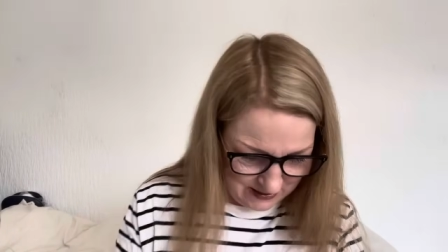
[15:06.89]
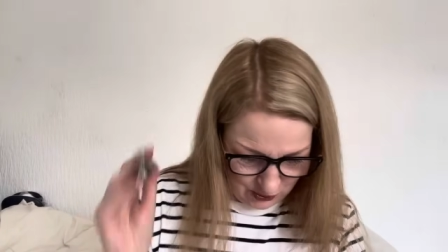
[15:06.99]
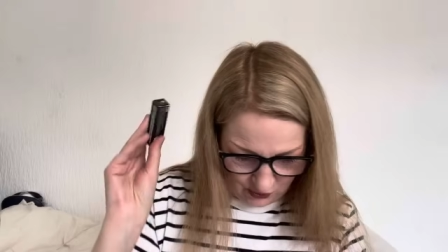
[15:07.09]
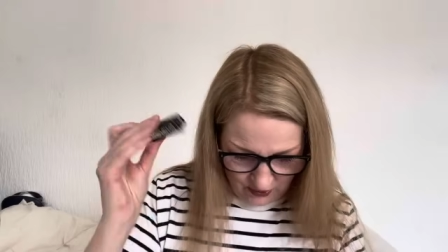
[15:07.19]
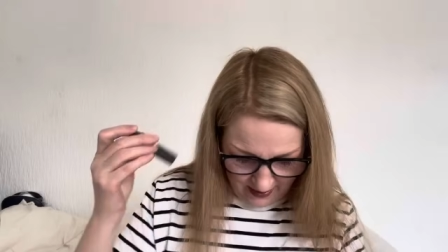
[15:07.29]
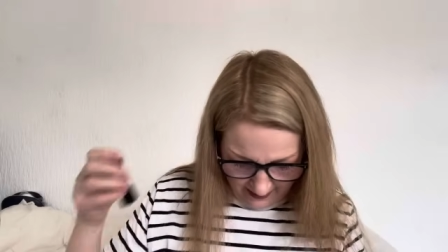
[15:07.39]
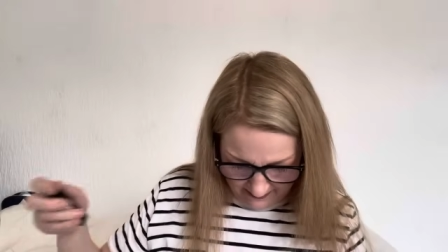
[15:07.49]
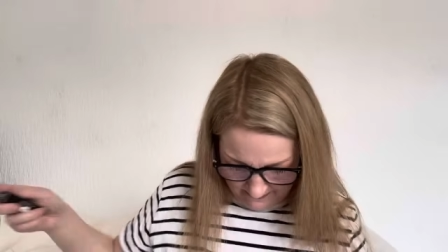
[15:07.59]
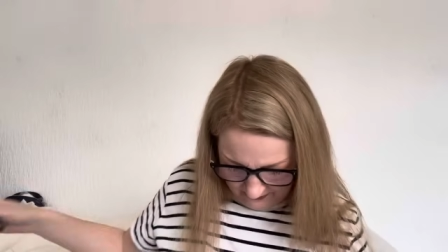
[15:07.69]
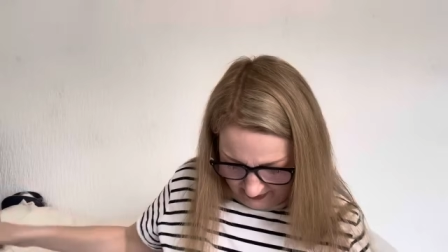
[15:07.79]
So
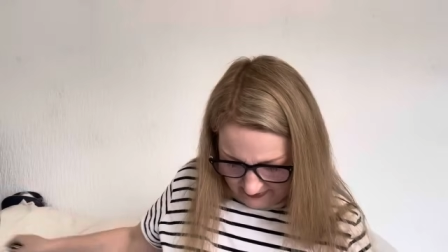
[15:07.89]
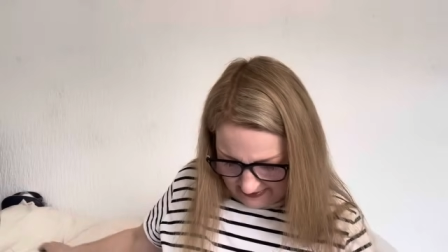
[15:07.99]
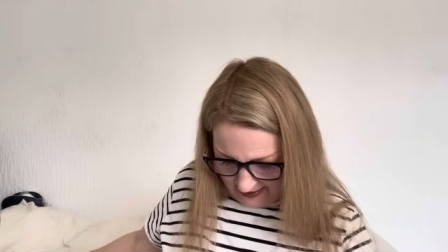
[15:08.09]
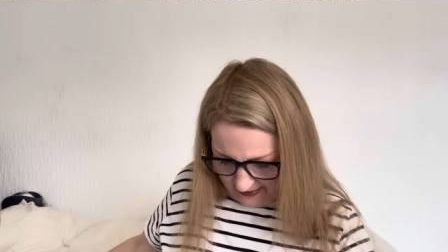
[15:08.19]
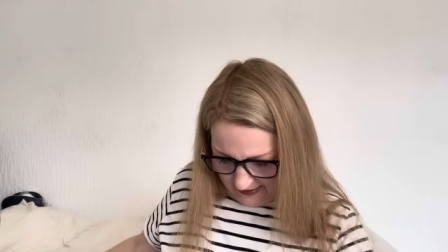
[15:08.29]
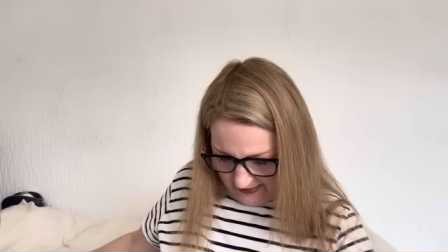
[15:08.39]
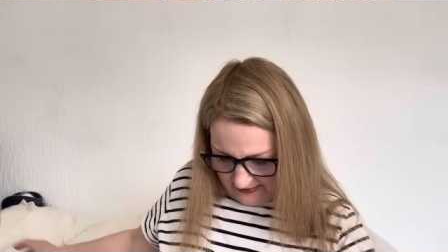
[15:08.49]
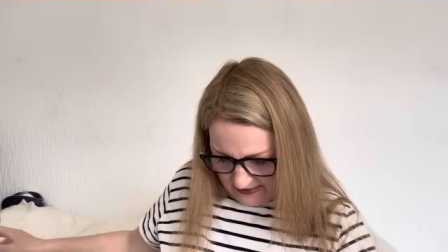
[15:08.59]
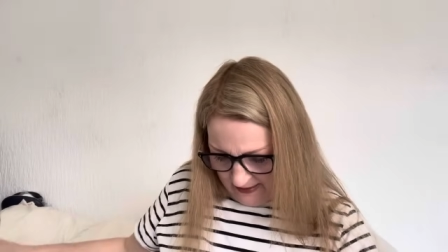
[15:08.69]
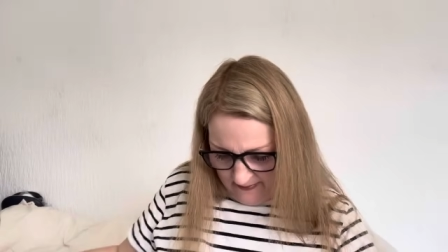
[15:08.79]
yeah,
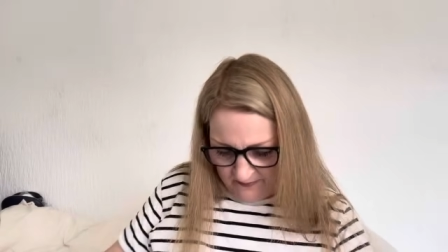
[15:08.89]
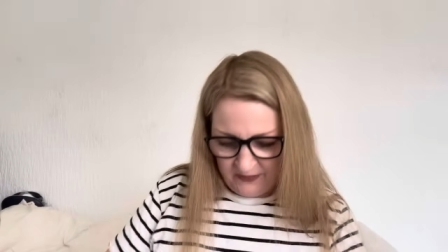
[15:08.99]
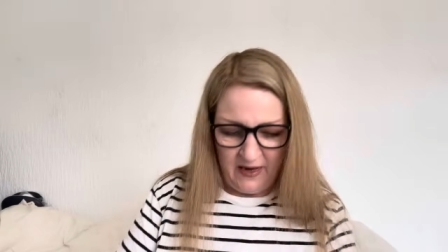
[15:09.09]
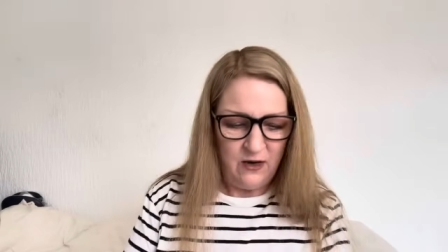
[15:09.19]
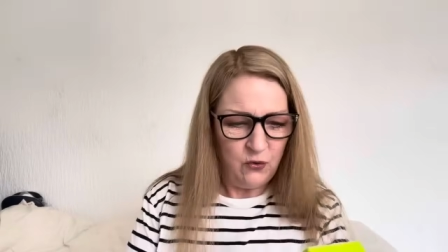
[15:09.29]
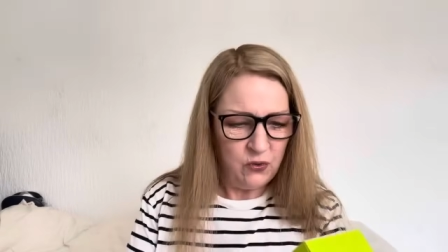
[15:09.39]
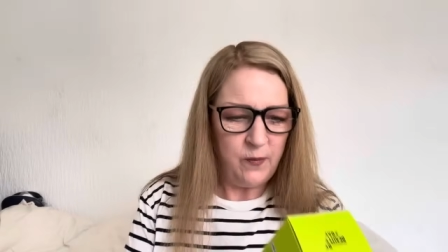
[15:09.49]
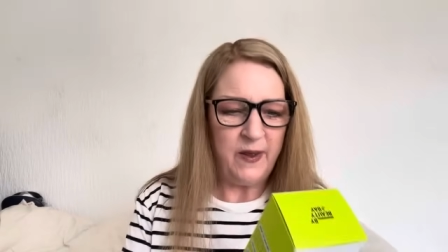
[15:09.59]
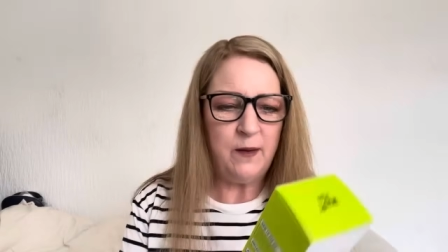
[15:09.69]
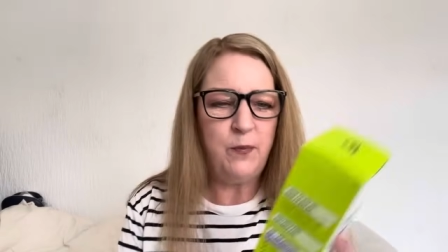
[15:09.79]
excited. Then another
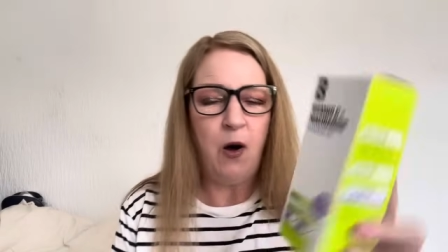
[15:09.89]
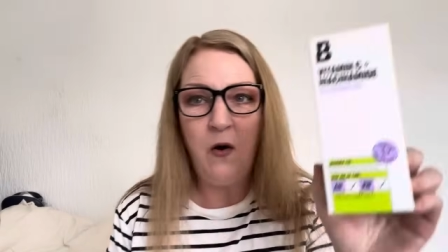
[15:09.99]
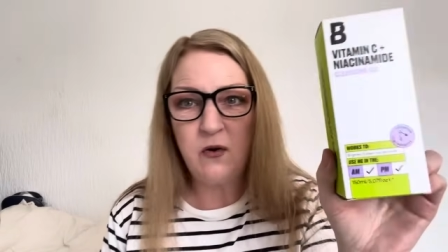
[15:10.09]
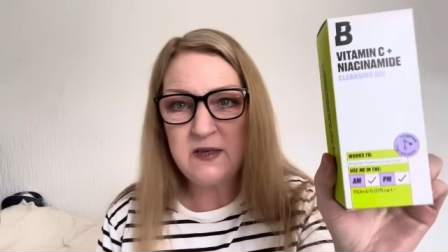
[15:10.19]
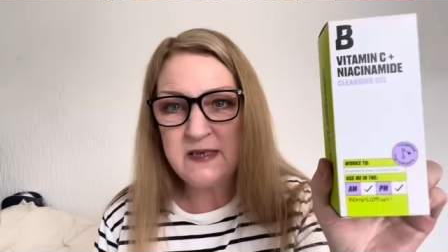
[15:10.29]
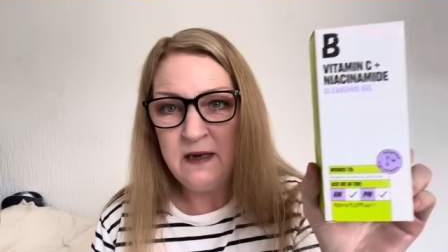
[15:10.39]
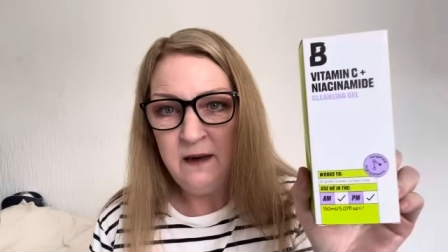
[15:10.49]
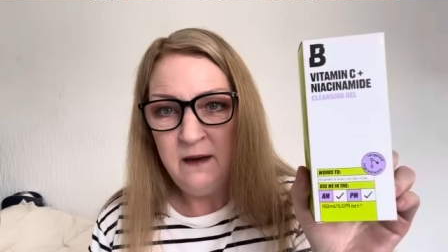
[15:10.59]
big box.